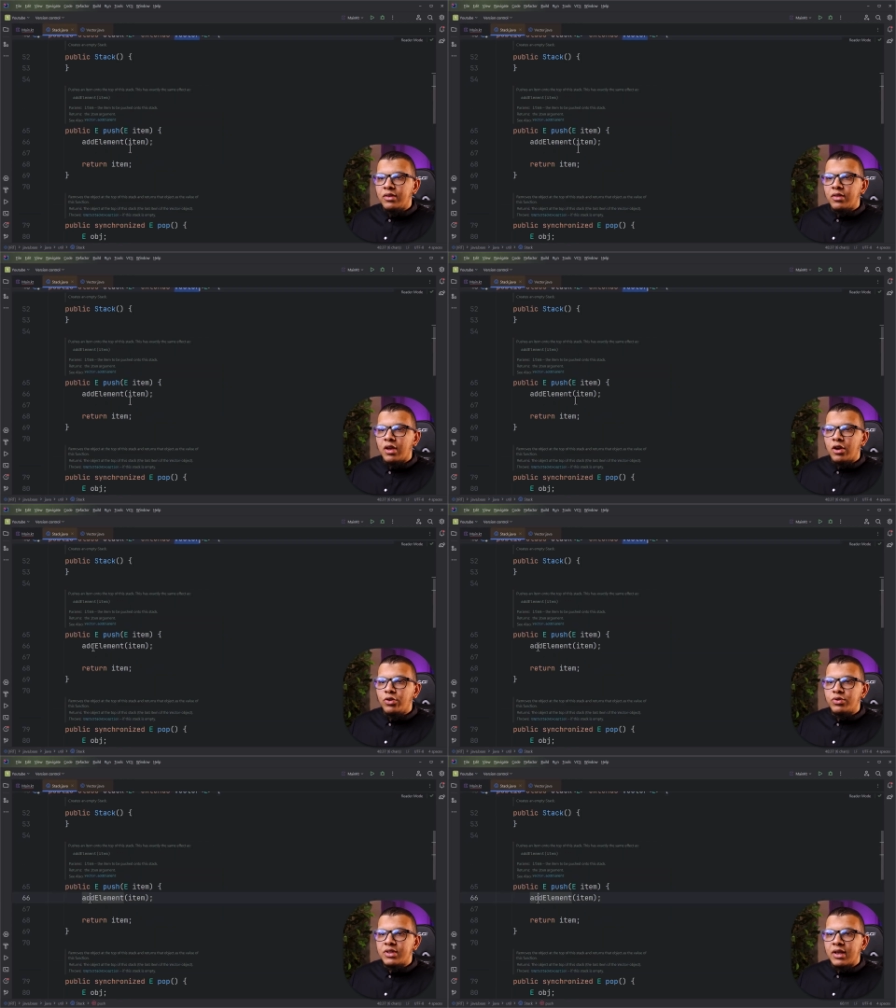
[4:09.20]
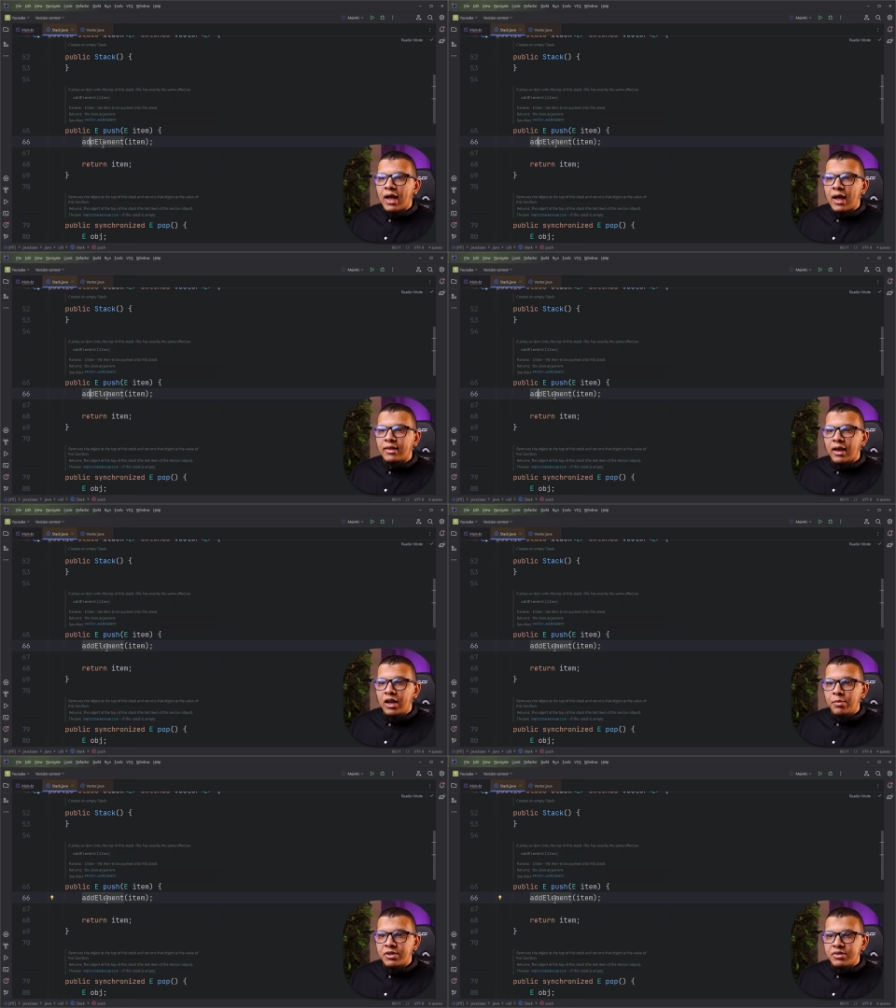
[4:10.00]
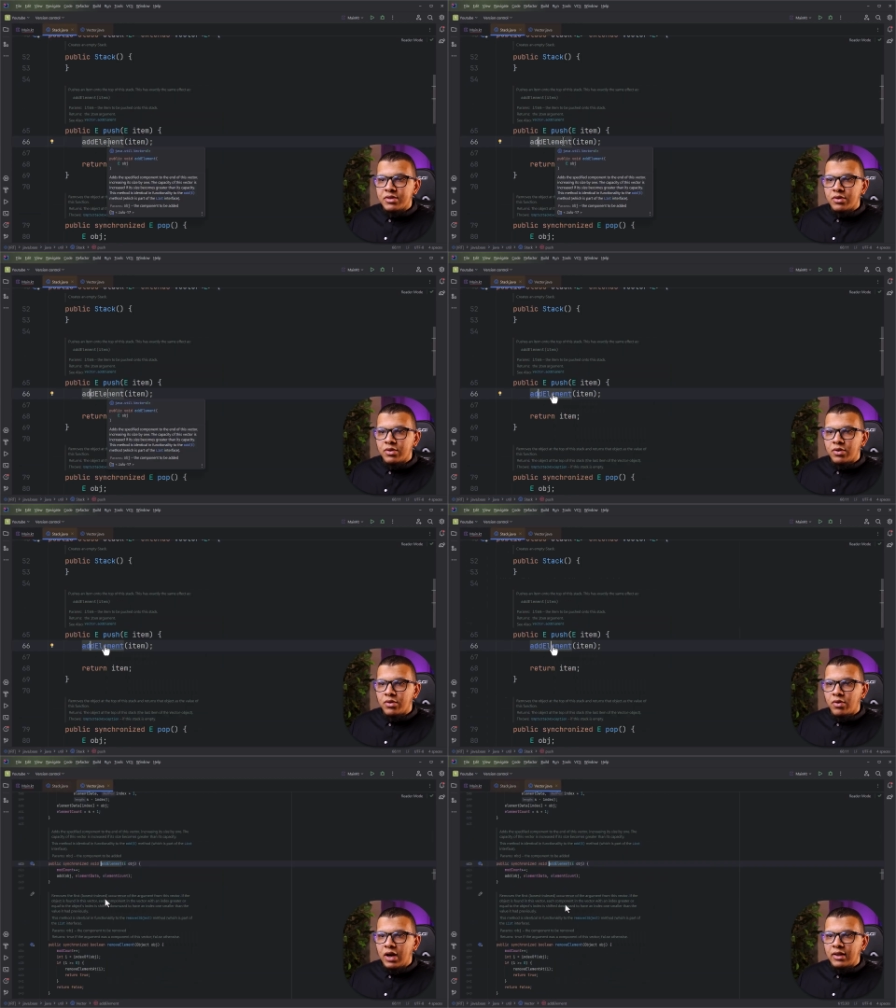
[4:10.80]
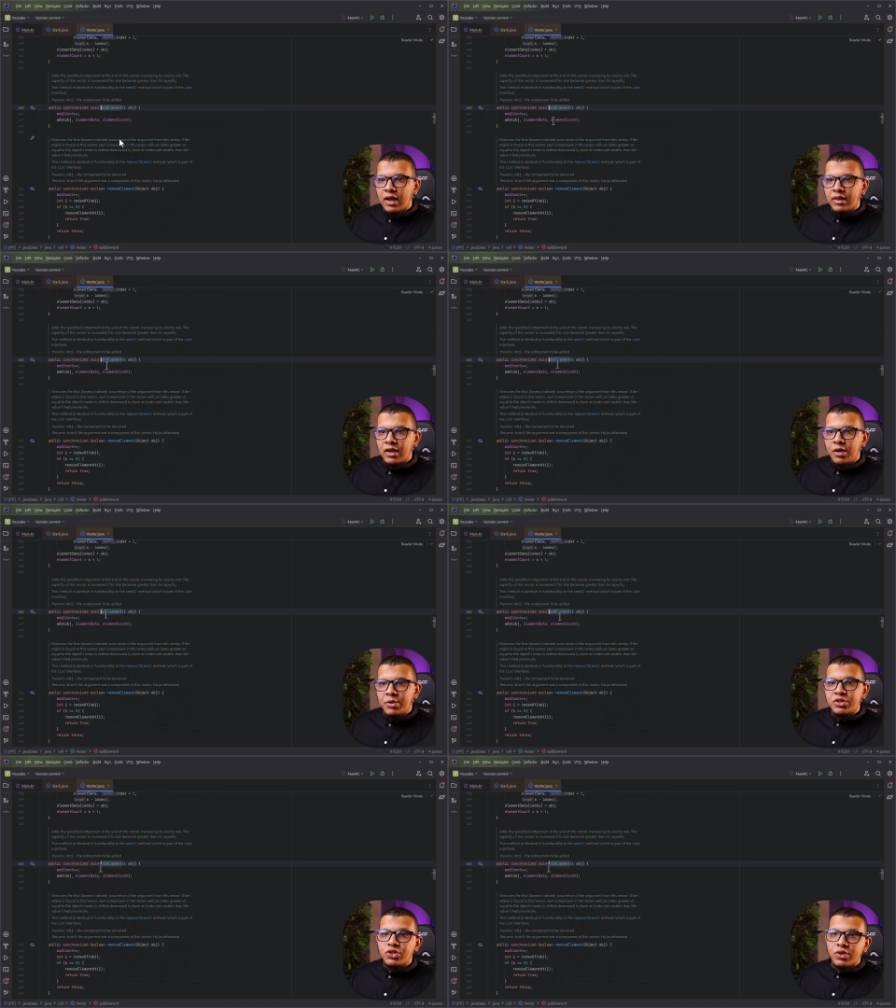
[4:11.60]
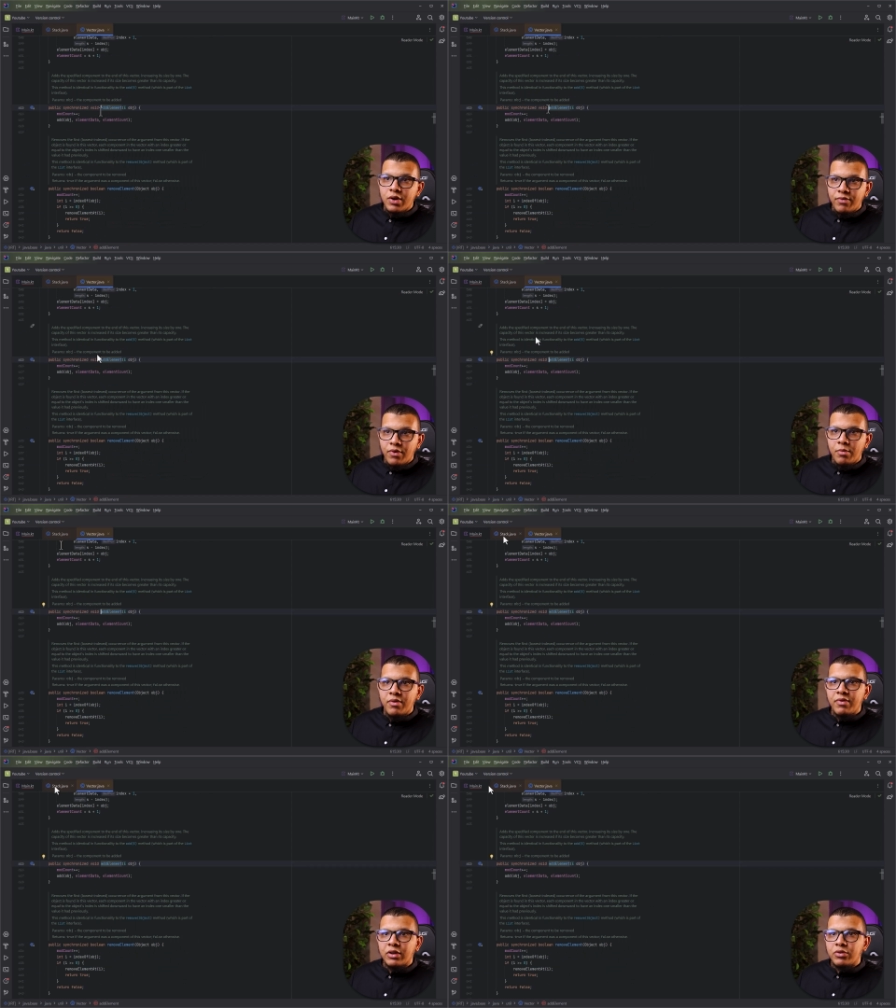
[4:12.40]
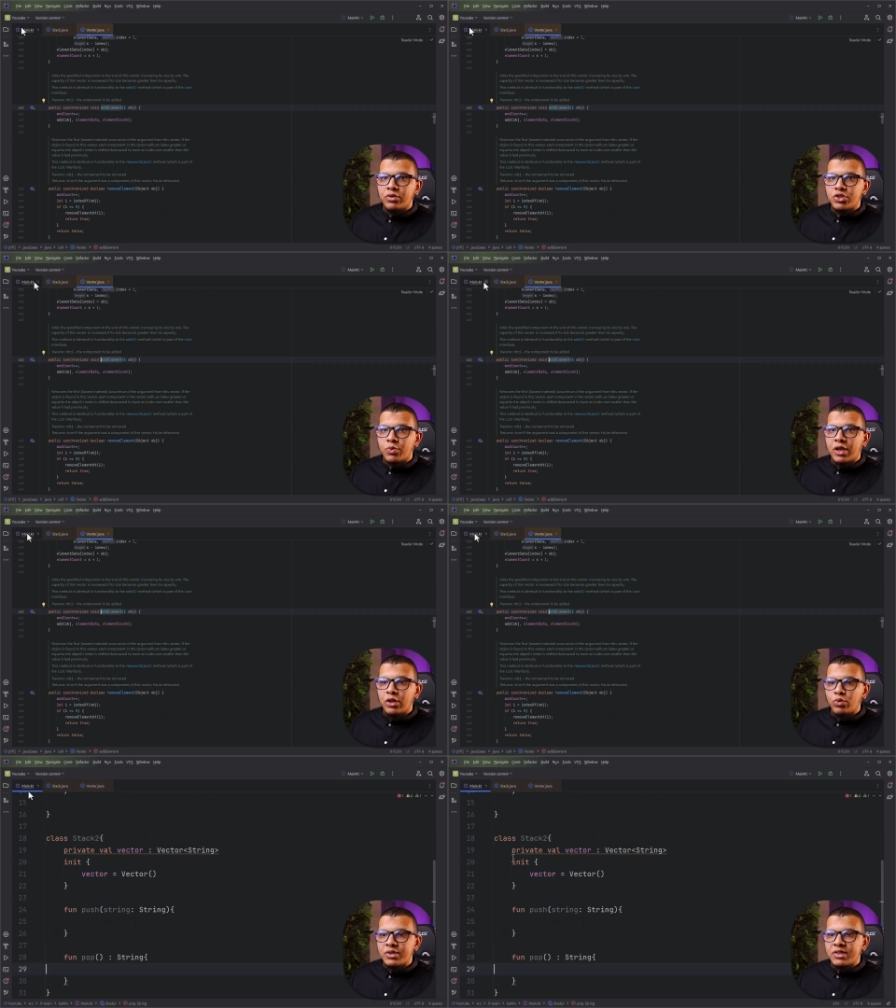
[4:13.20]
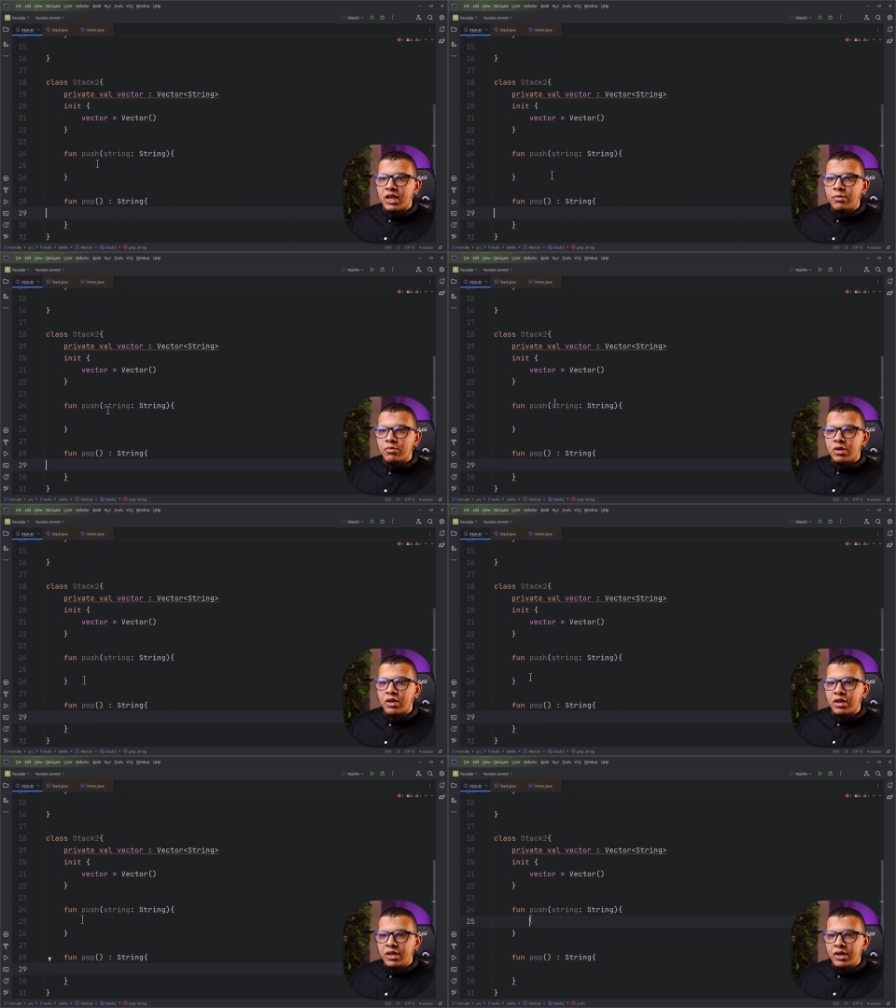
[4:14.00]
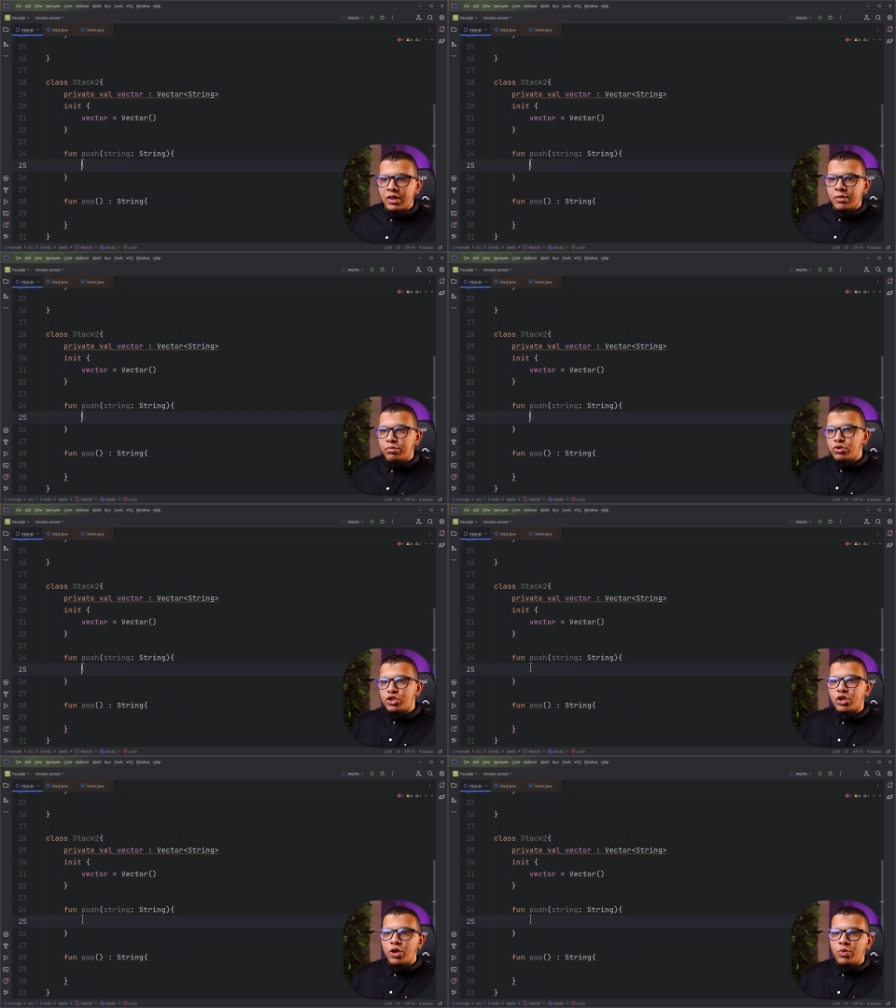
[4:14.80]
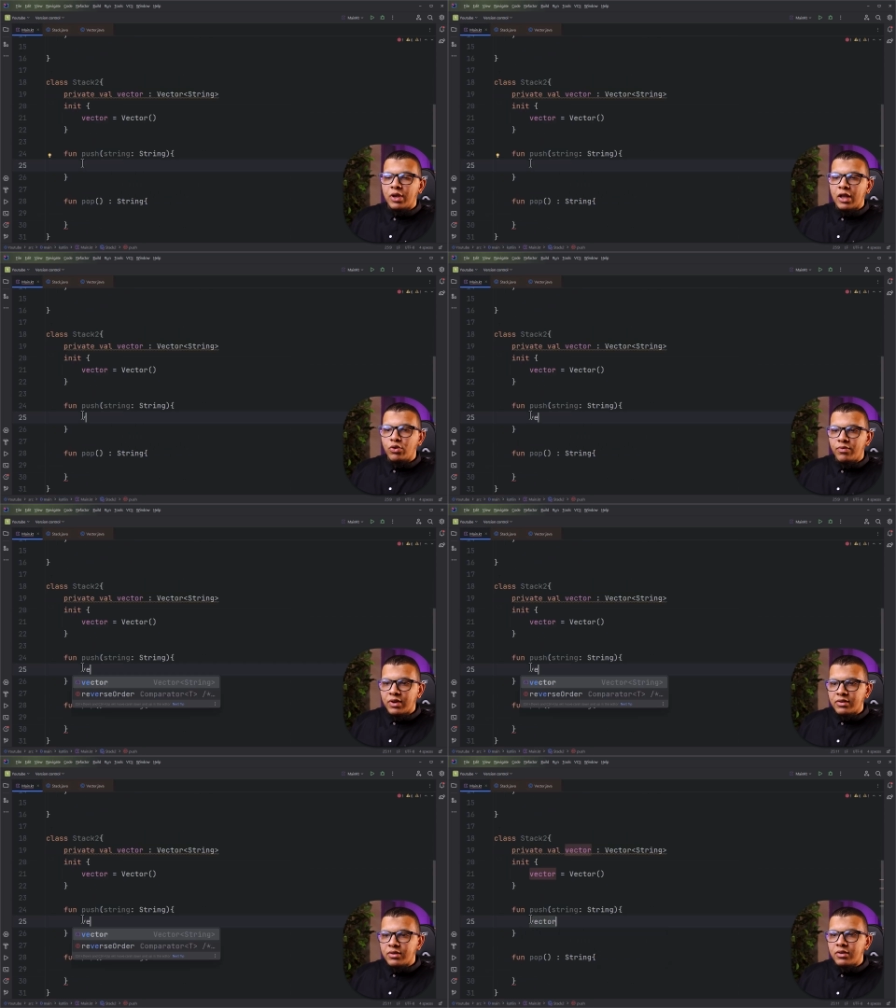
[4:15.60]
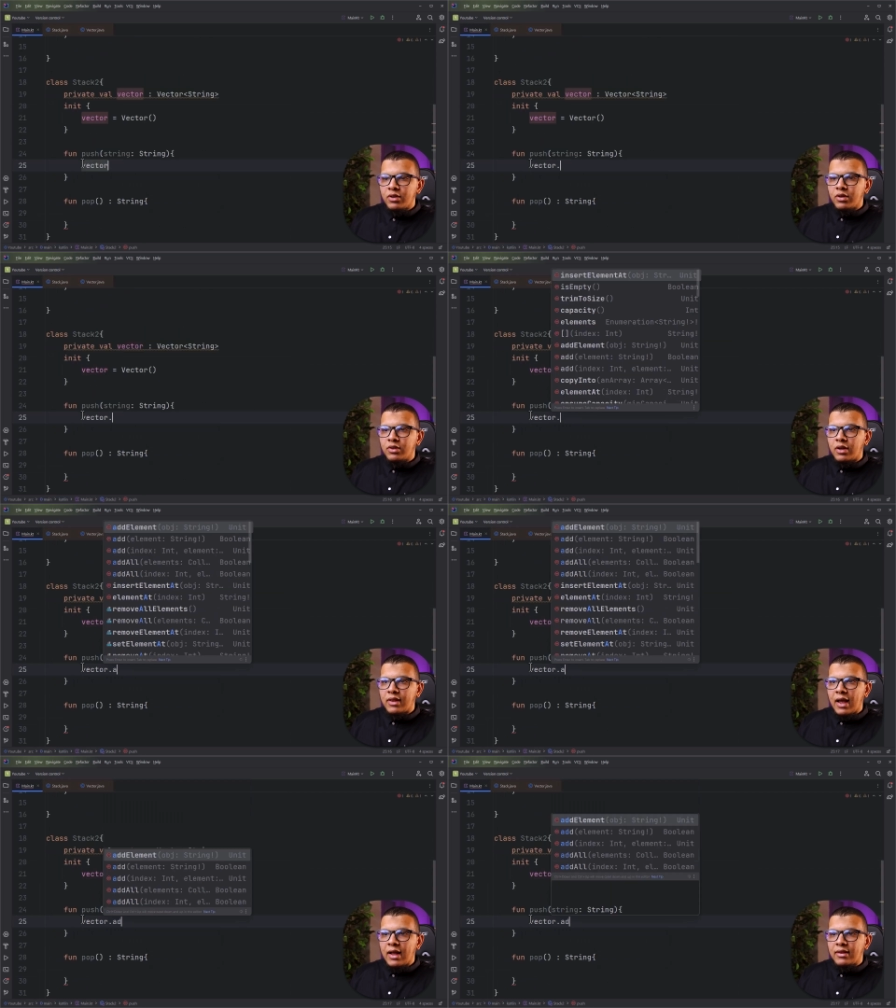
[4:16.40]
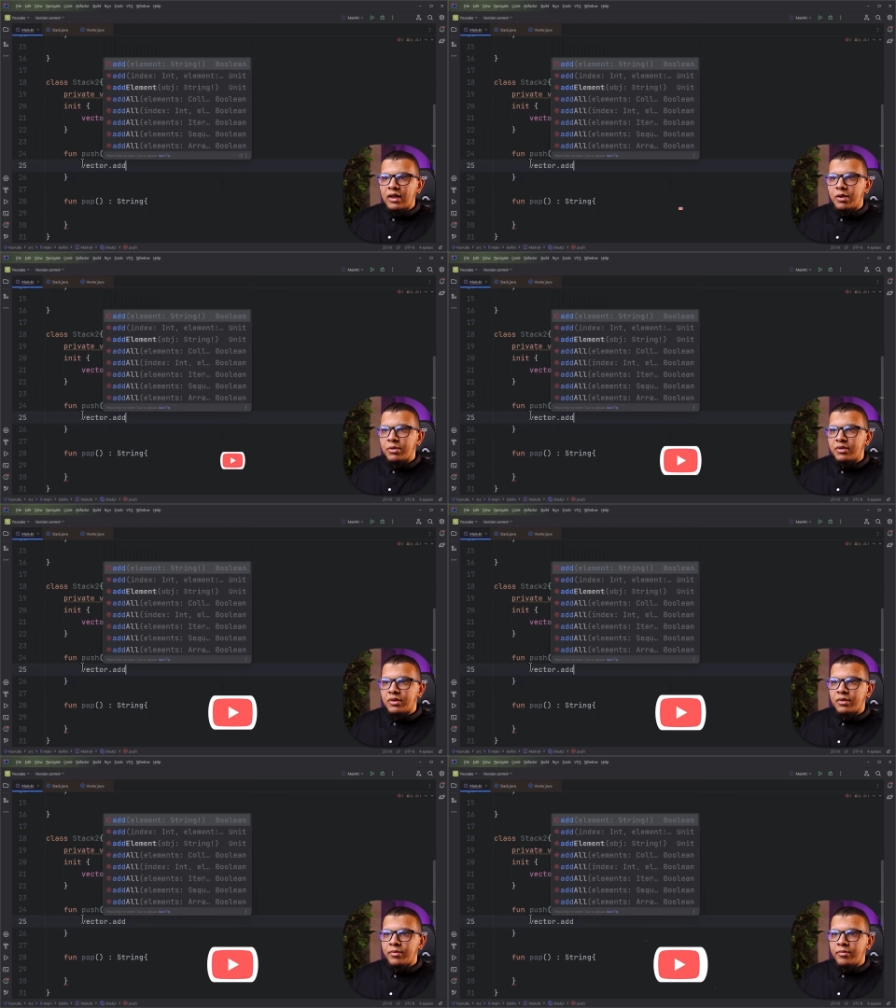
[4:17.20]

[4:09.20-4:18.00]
it. They are using add elements, right? Add elements from the vector. So we can do the same. Here in the push, we can do vector.add element